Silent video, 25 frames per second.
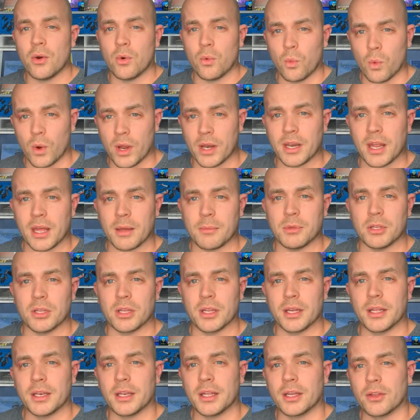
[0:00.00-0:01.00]
when
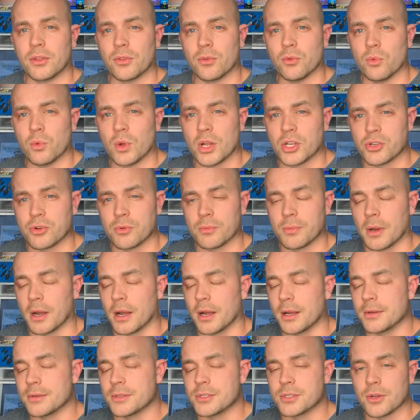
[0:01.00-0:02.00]
emulating through RetroPie.